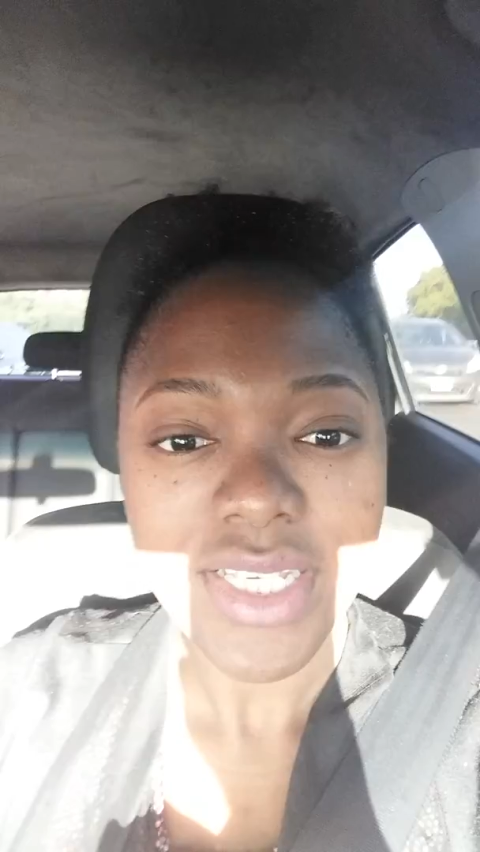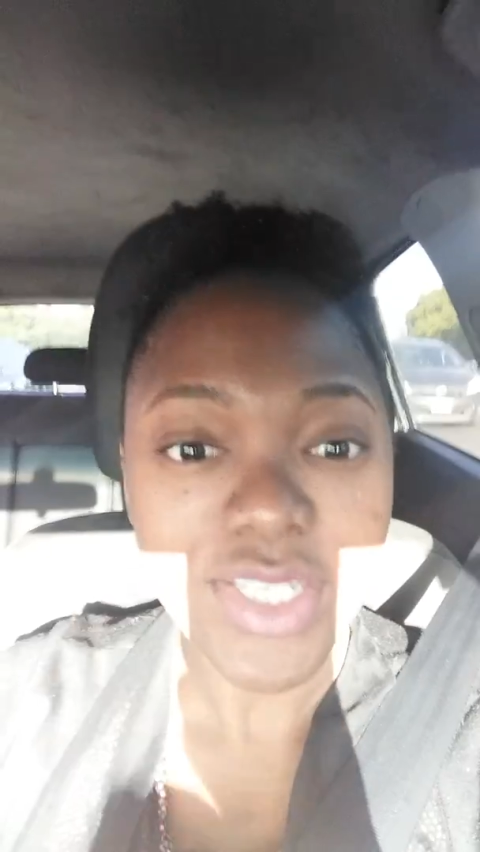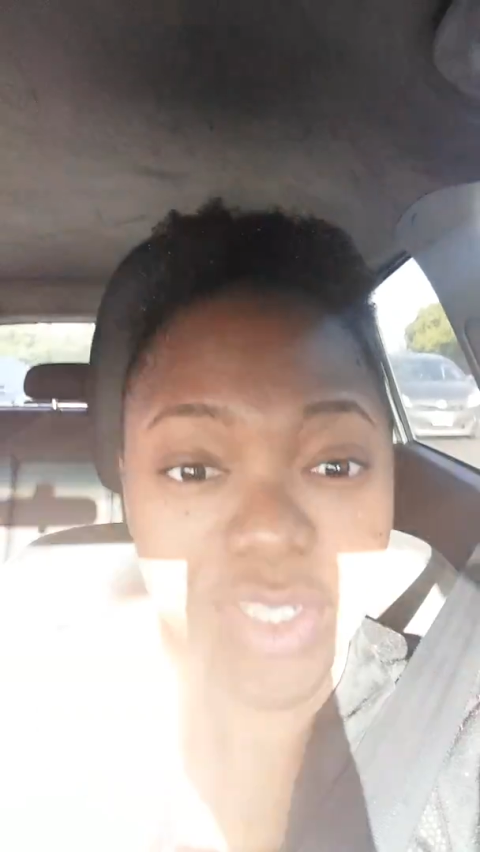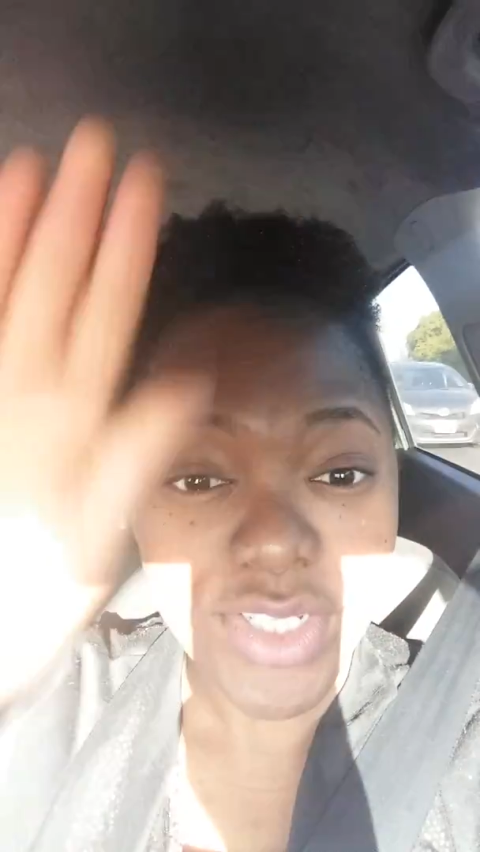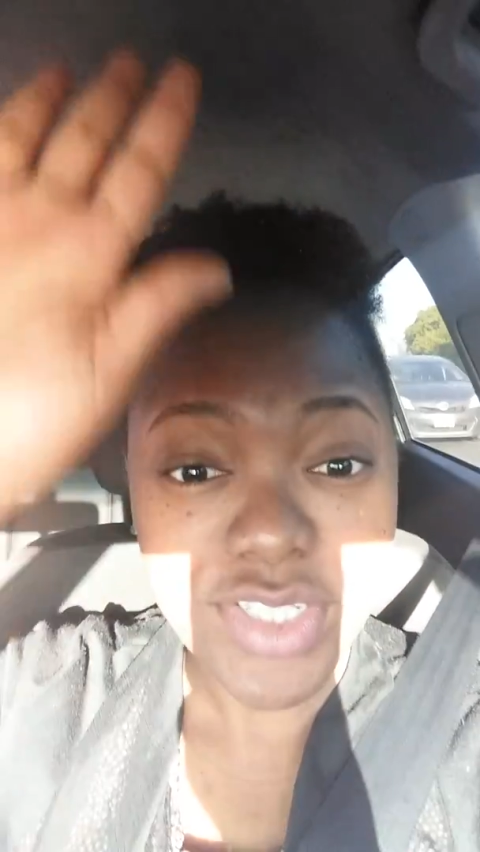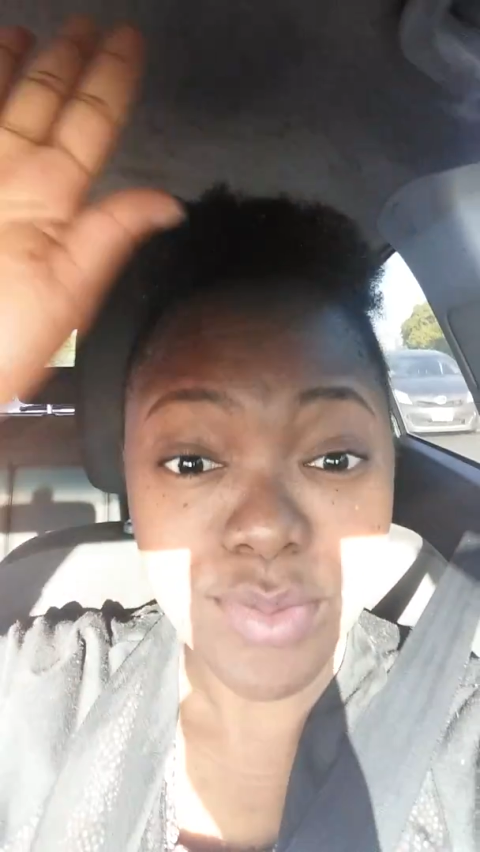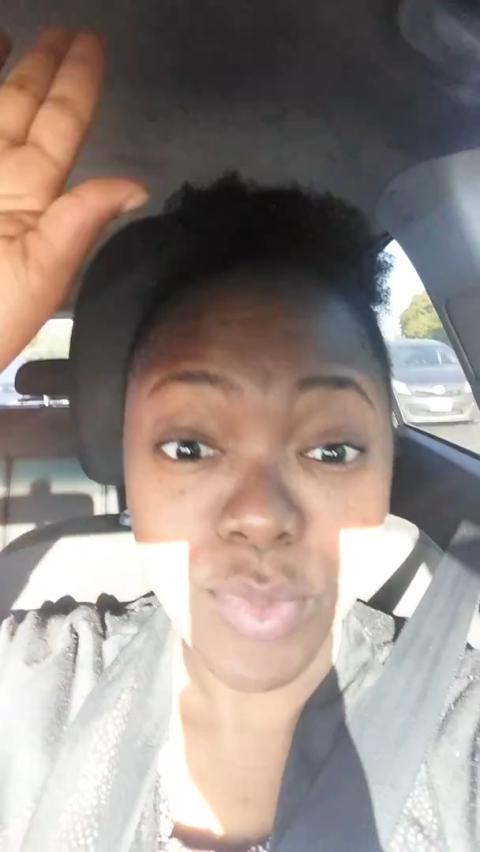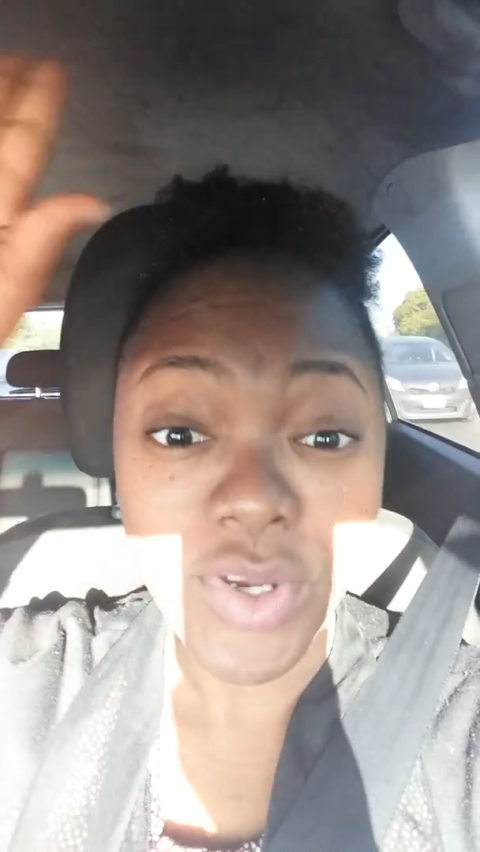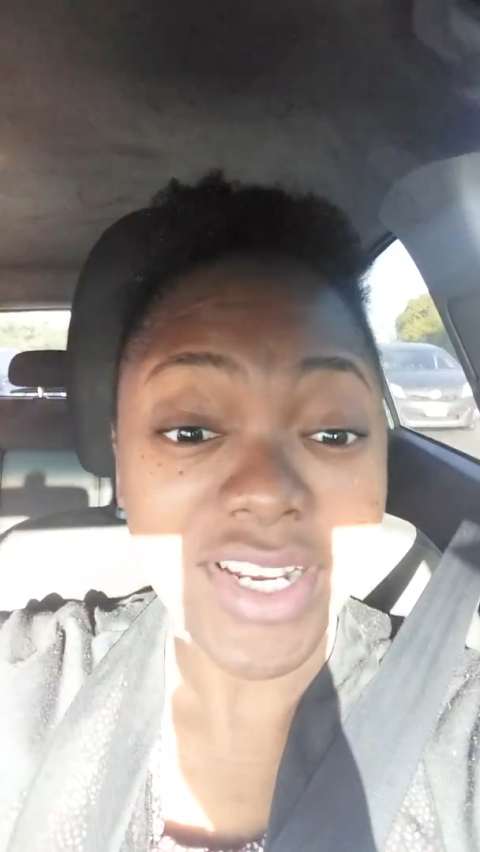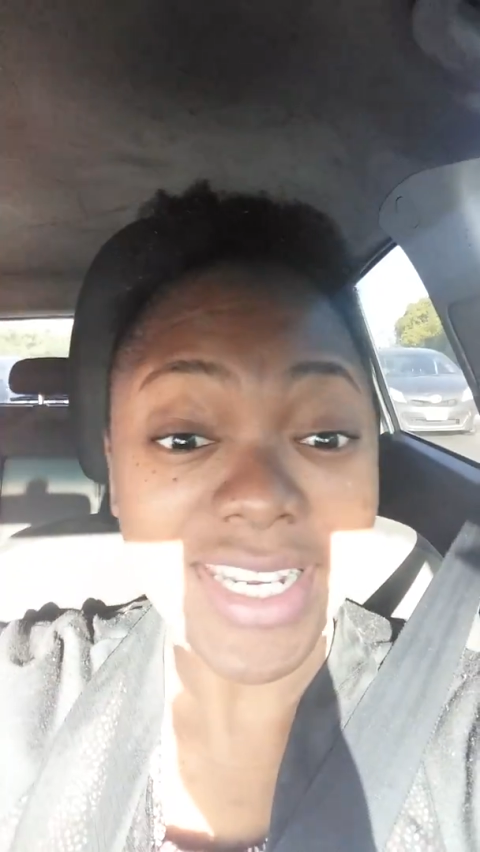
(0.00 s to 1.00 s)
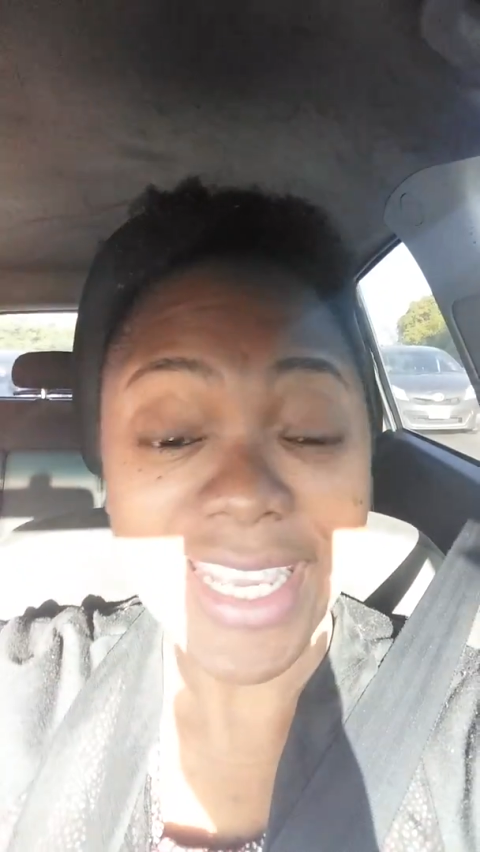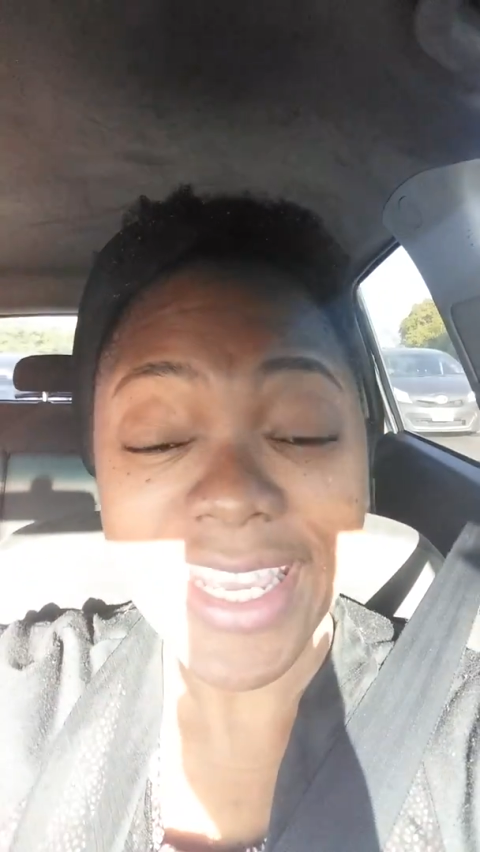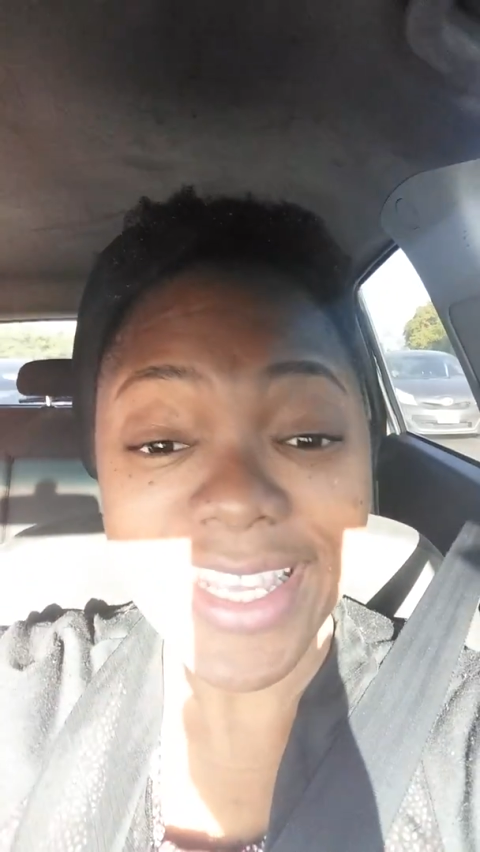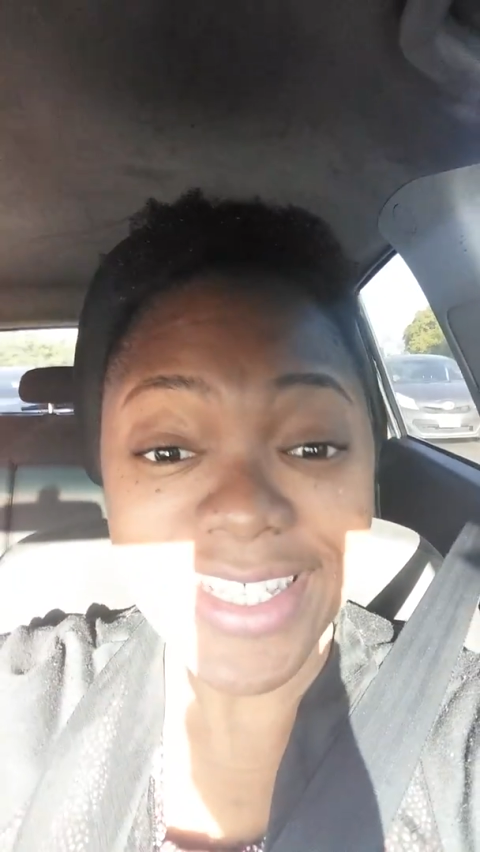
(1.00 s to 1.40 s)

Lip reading: Good morning.